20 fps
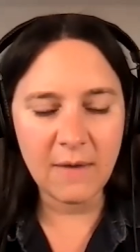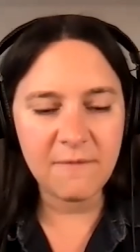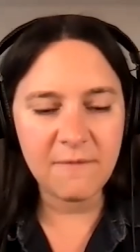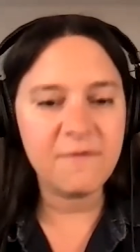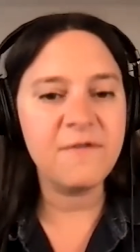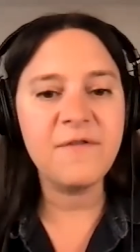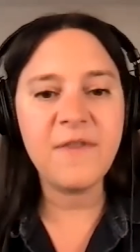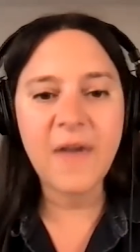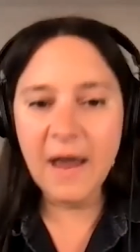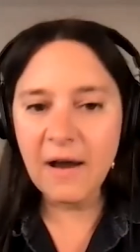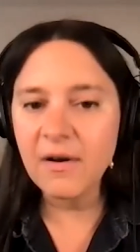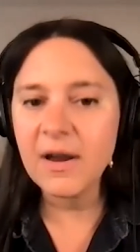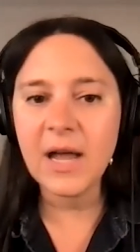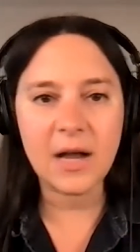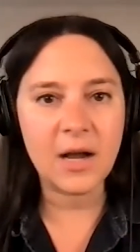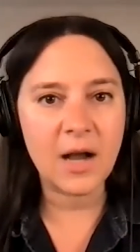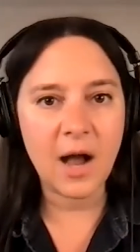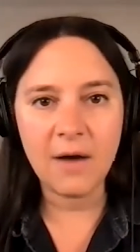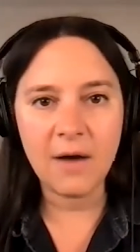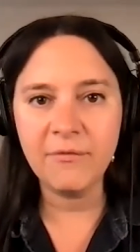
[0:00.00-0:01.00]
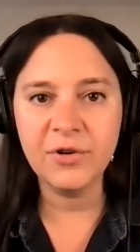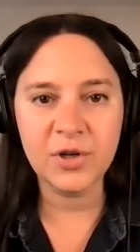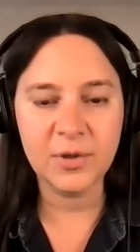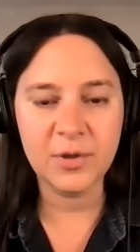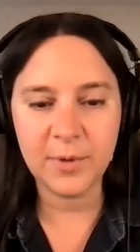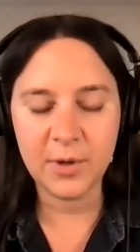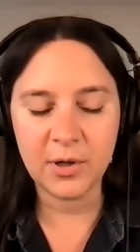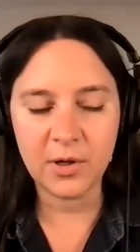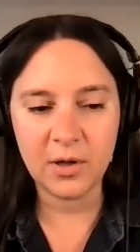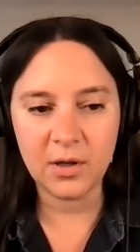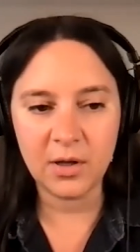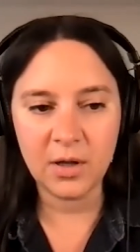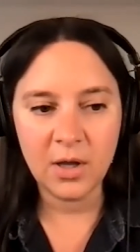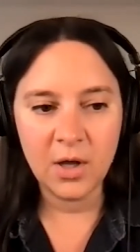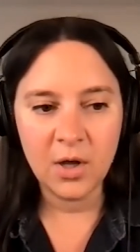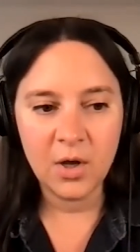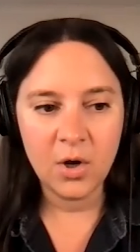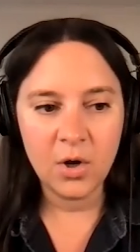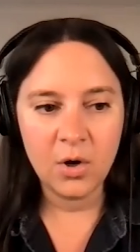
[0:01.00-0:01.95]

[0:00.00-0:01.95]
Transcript: I'm very uncomfortable